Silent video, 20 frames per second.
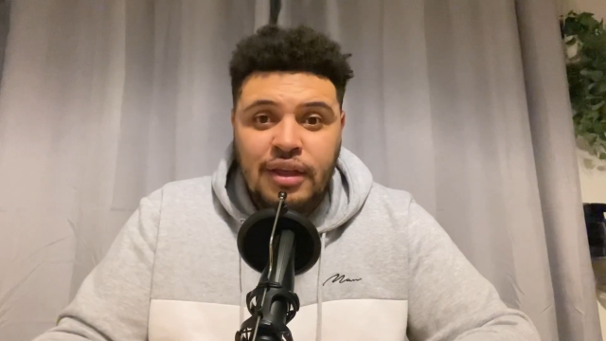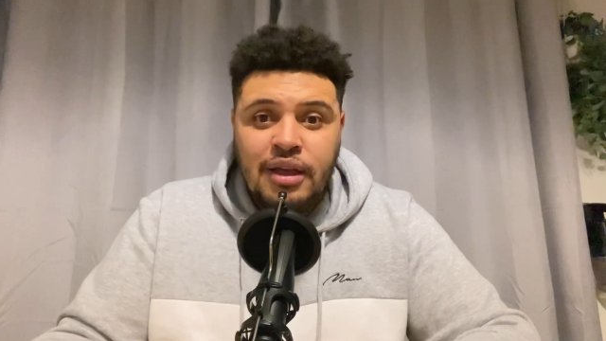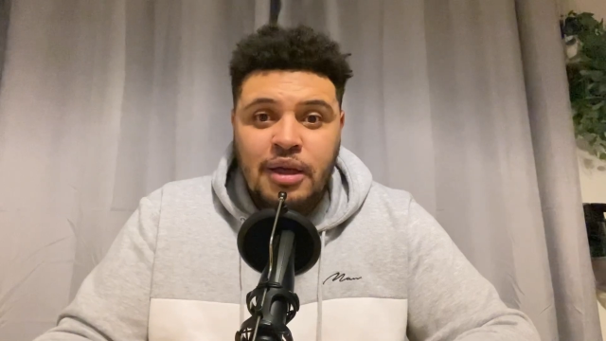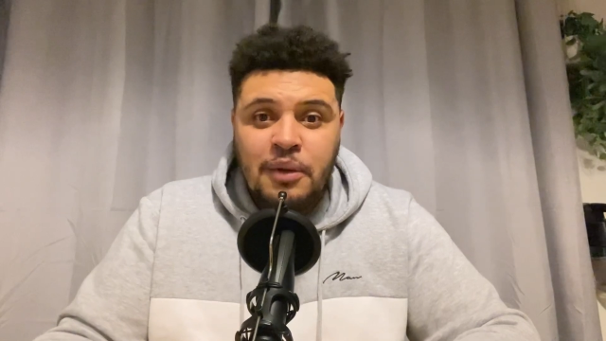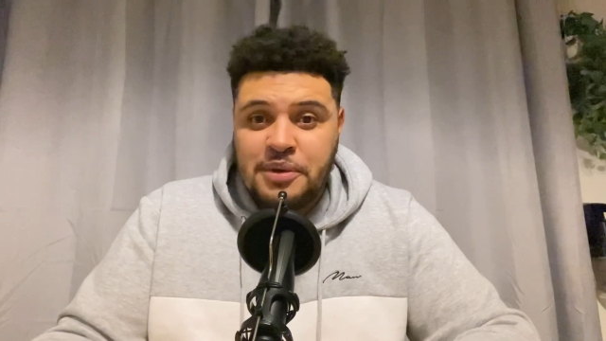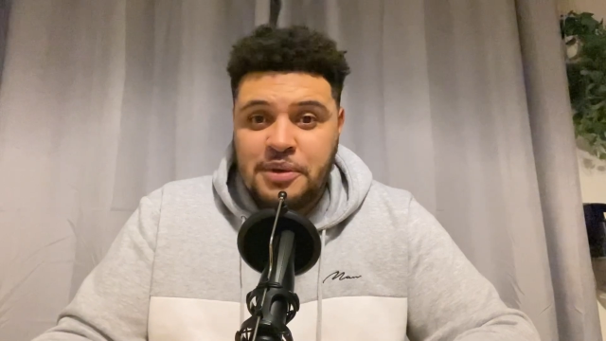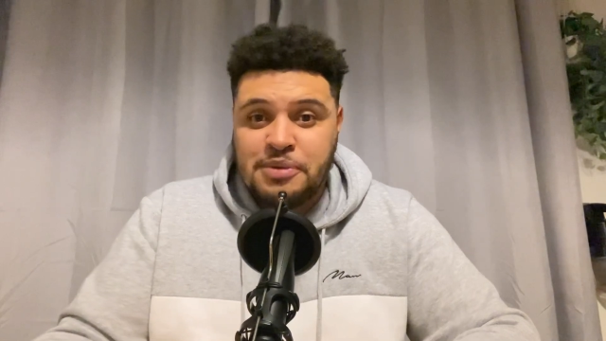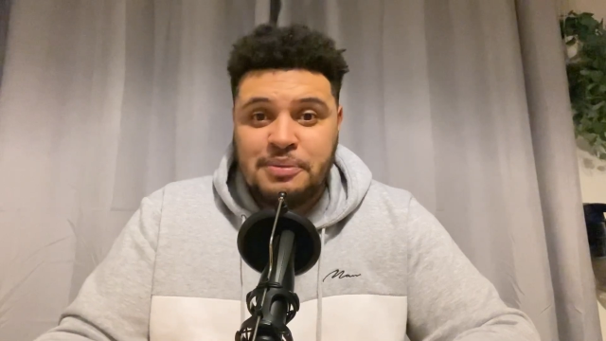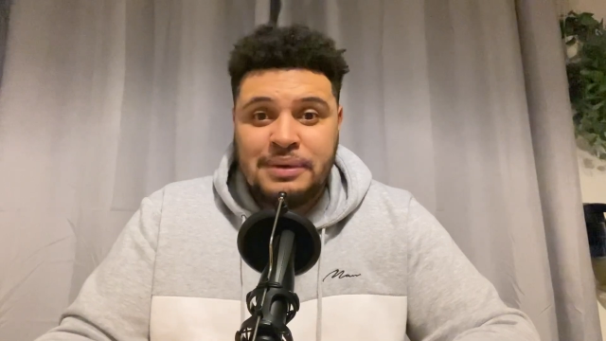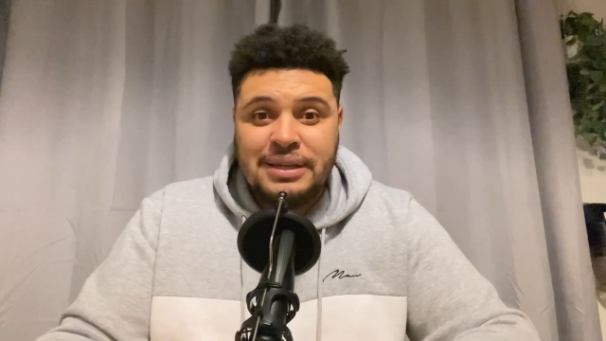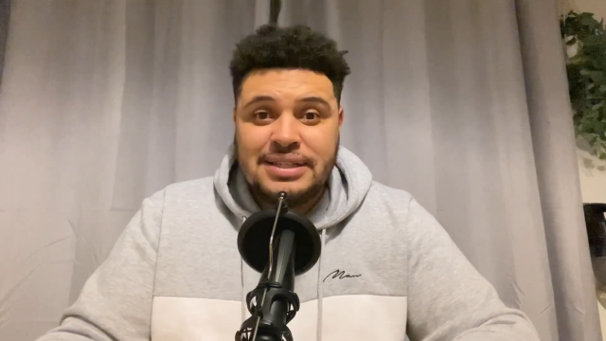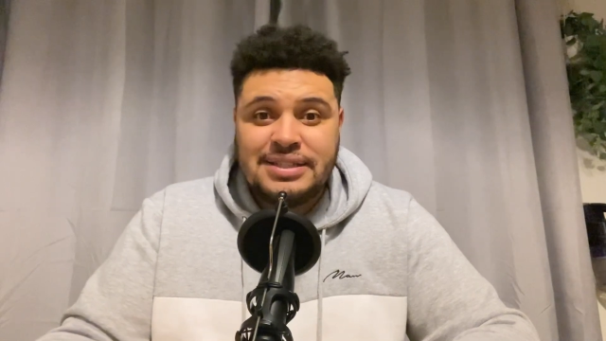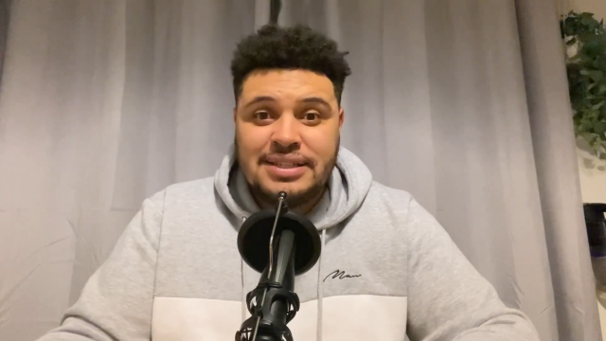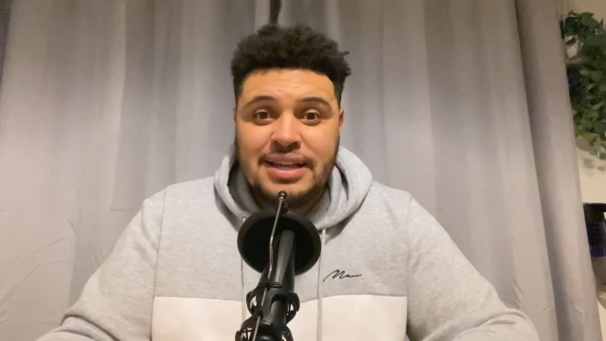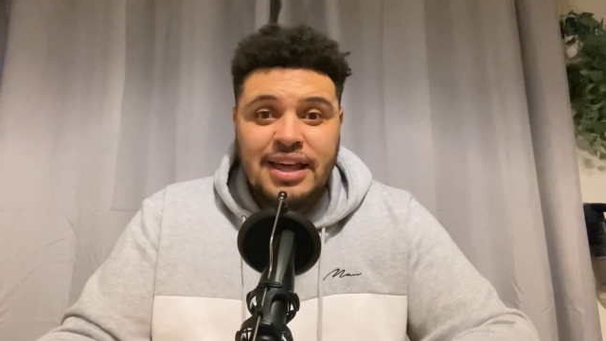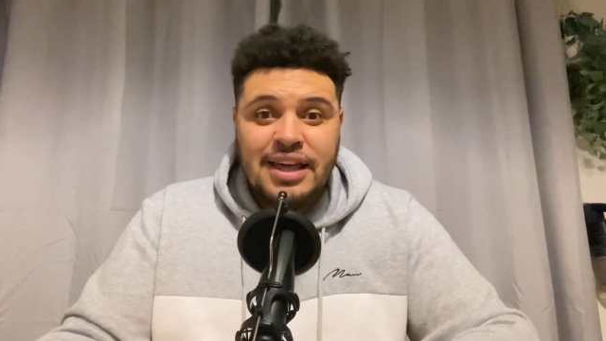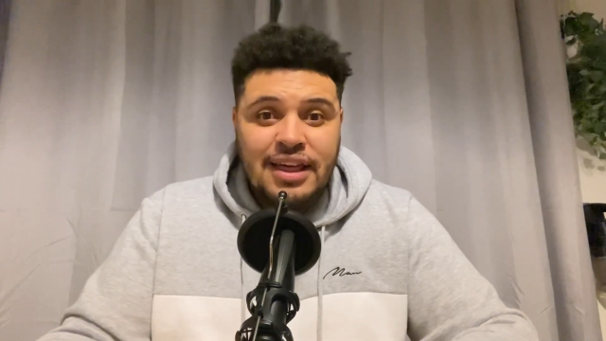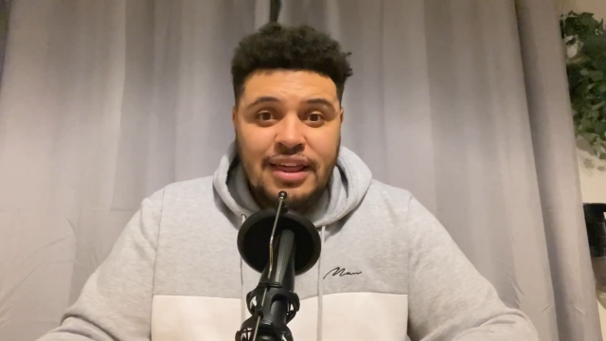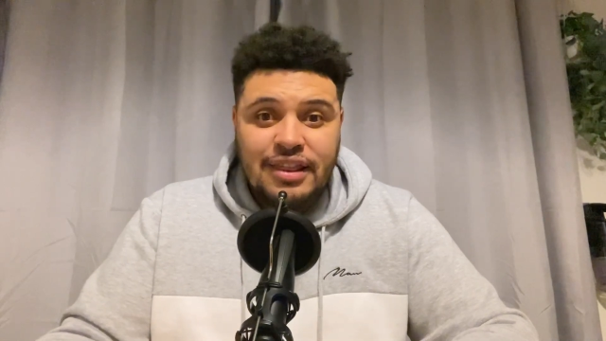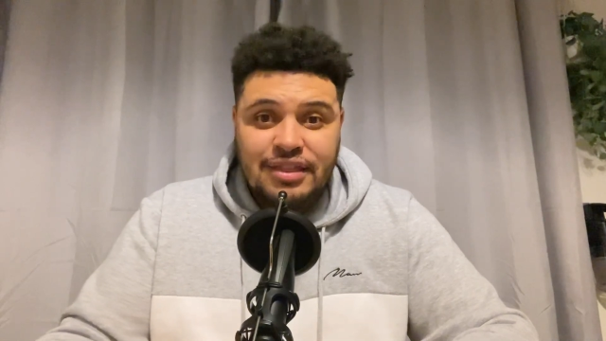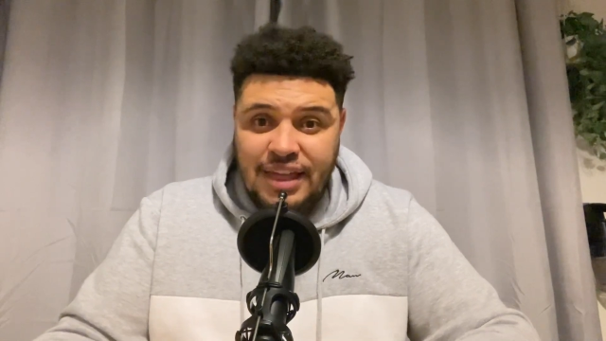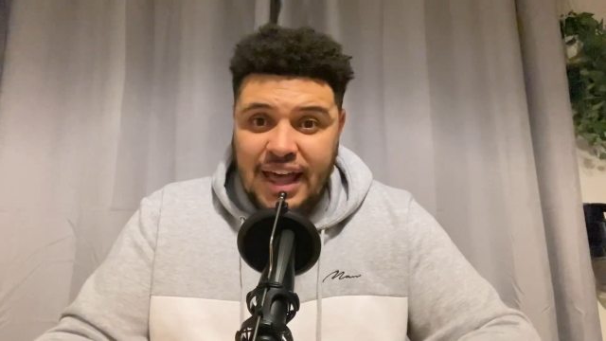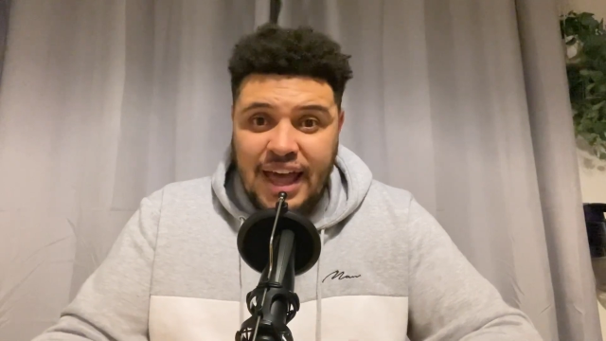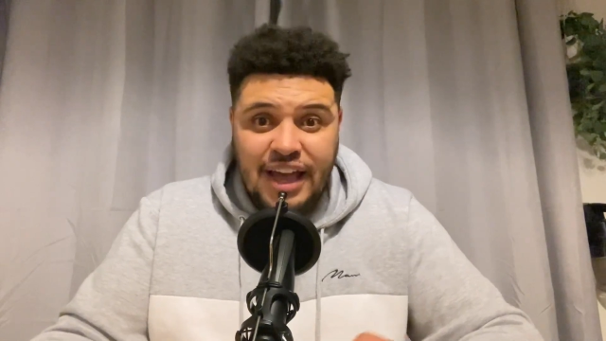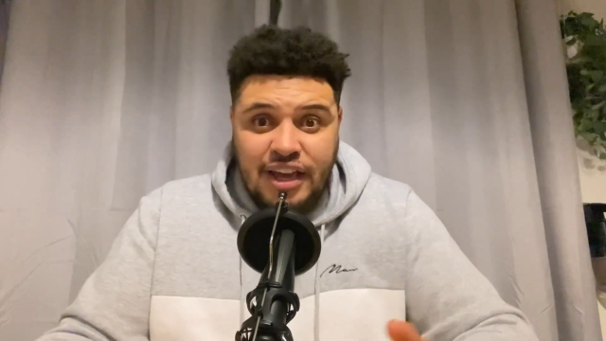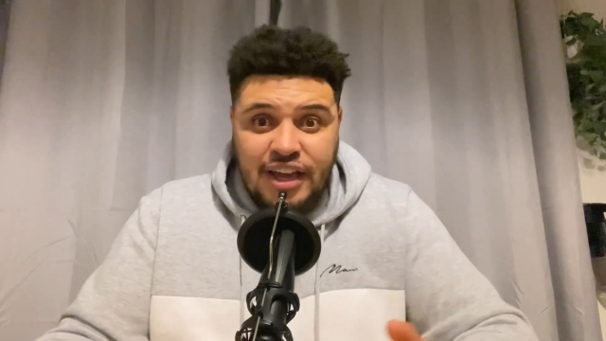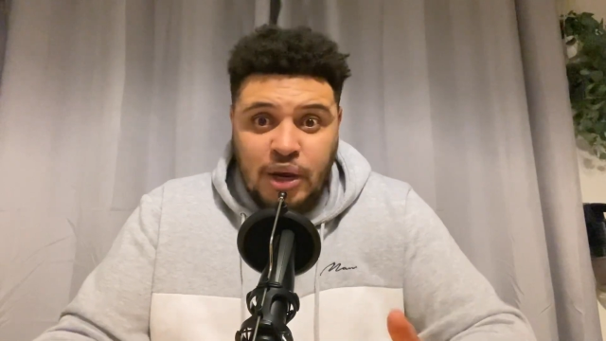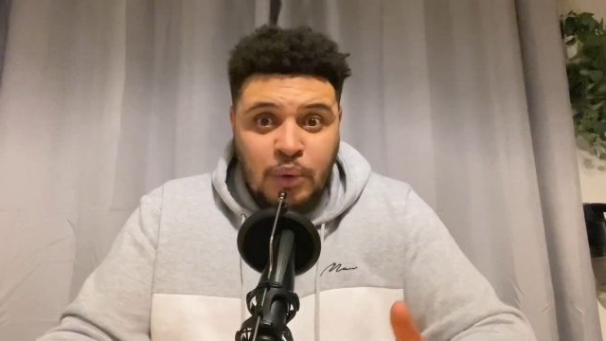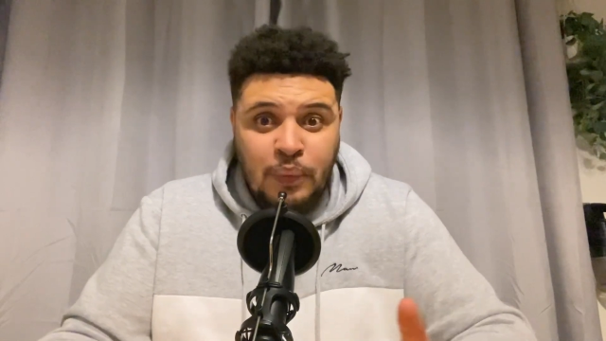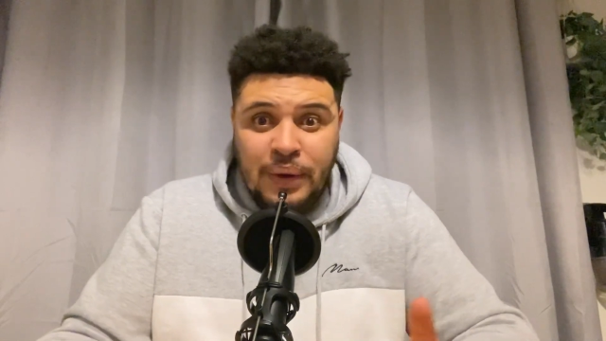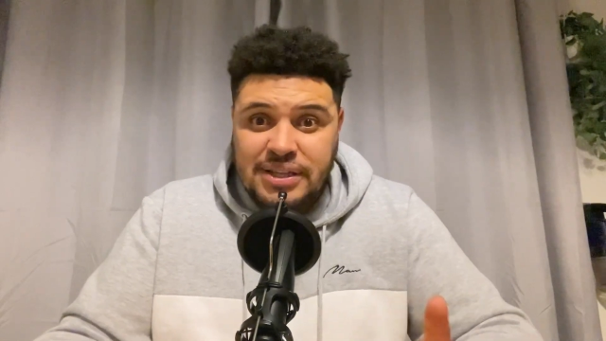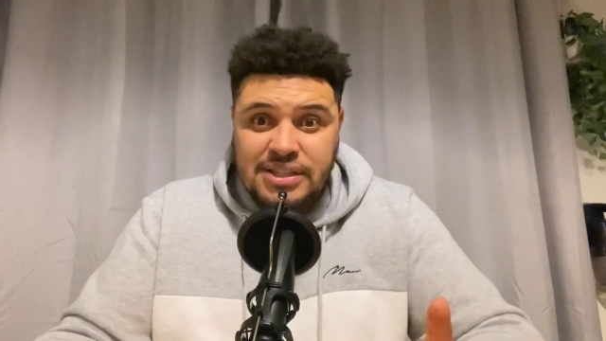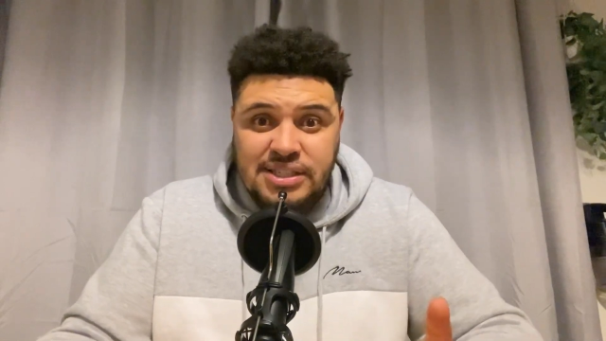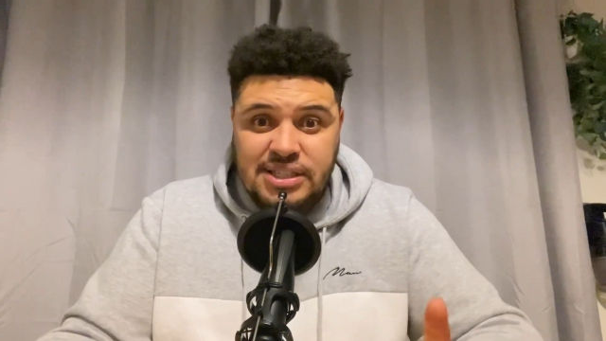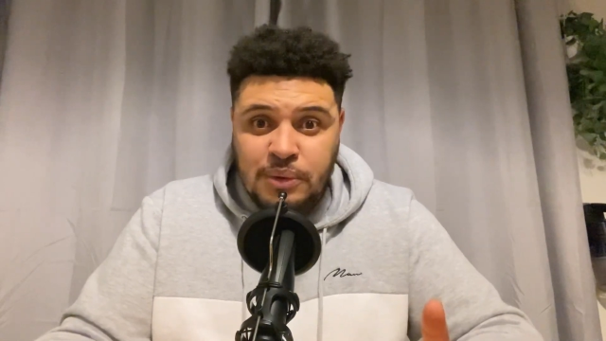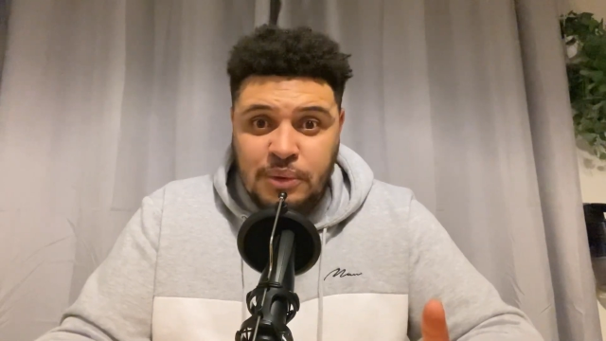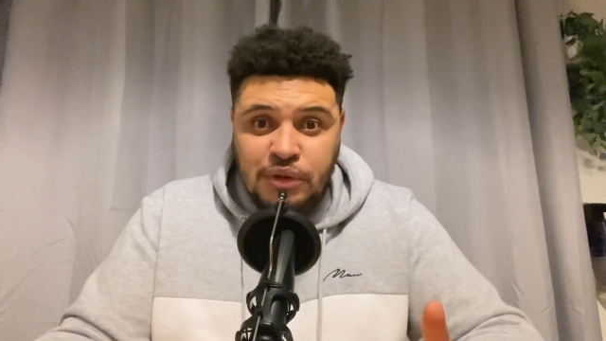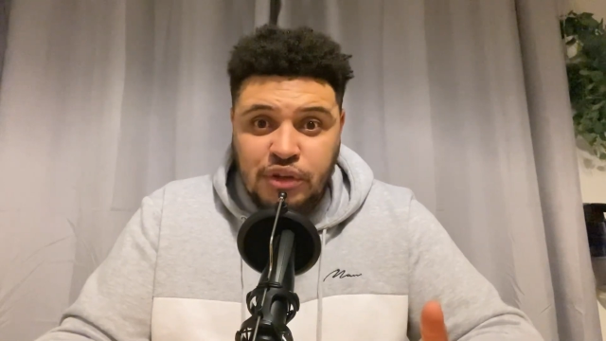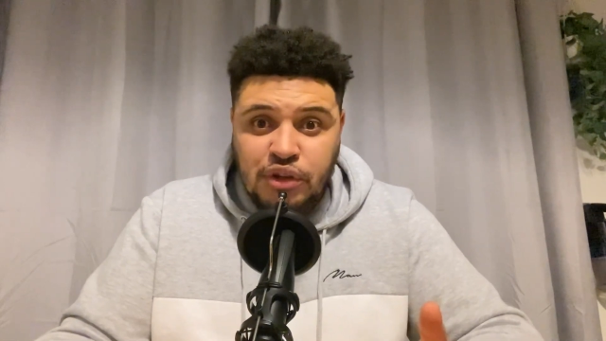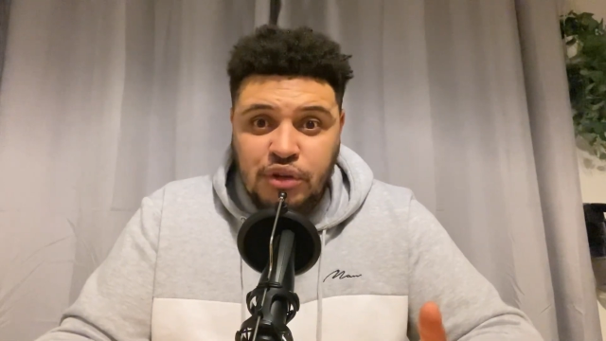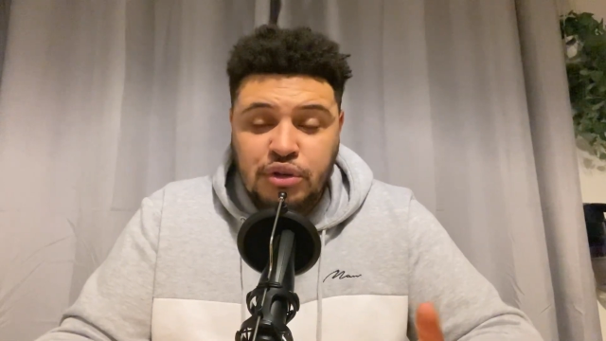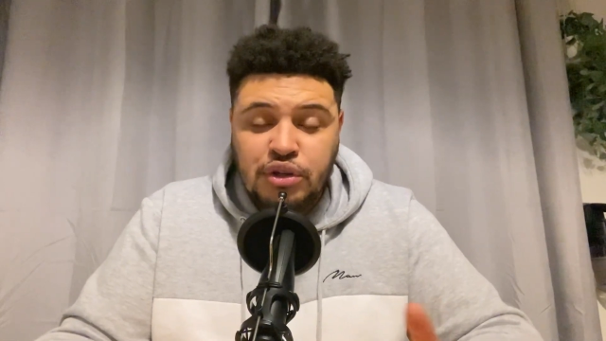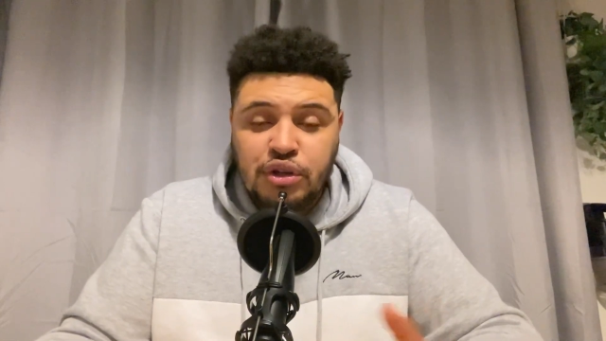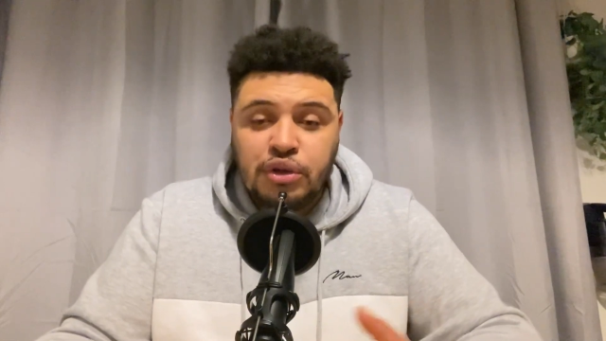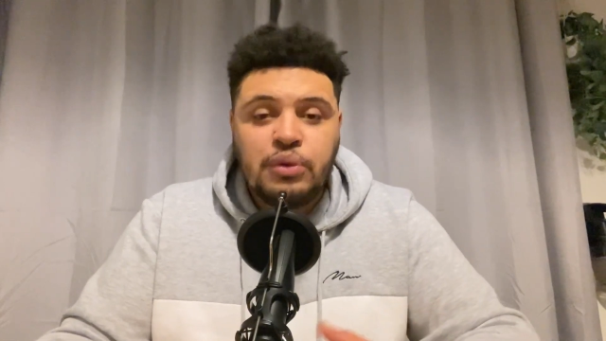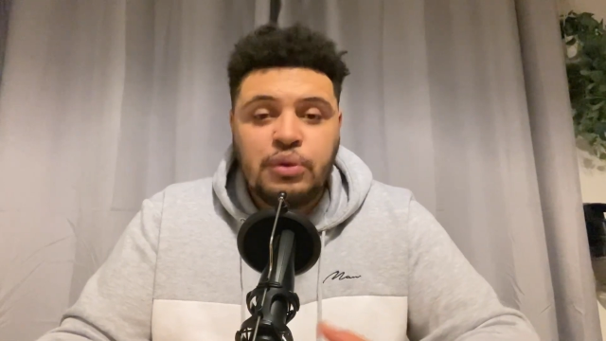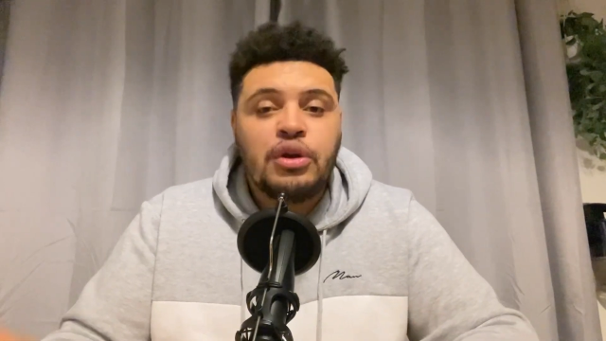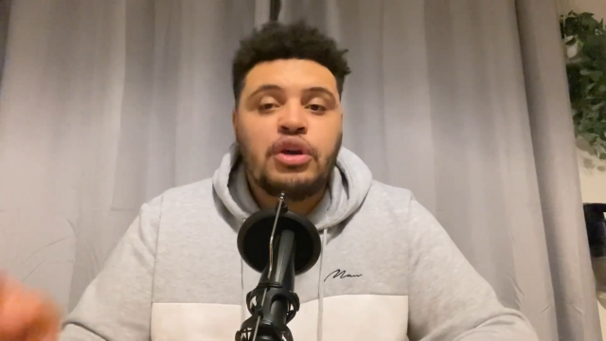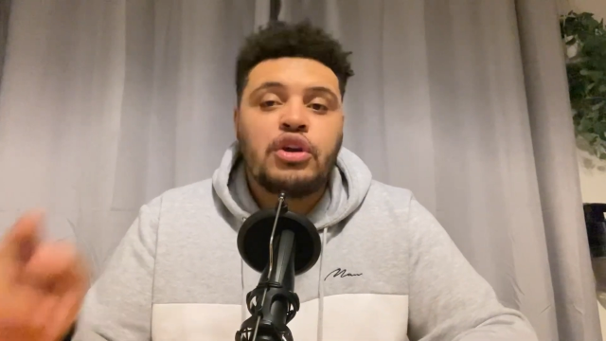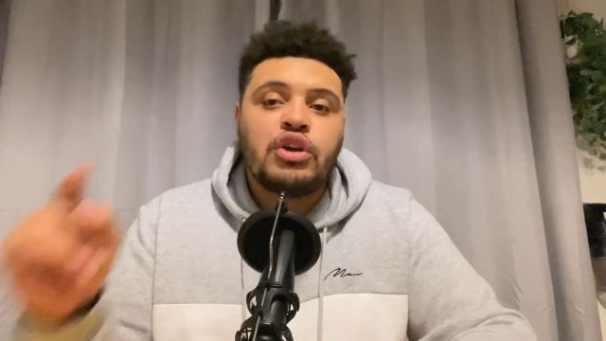which means they're going to wait to see what you do.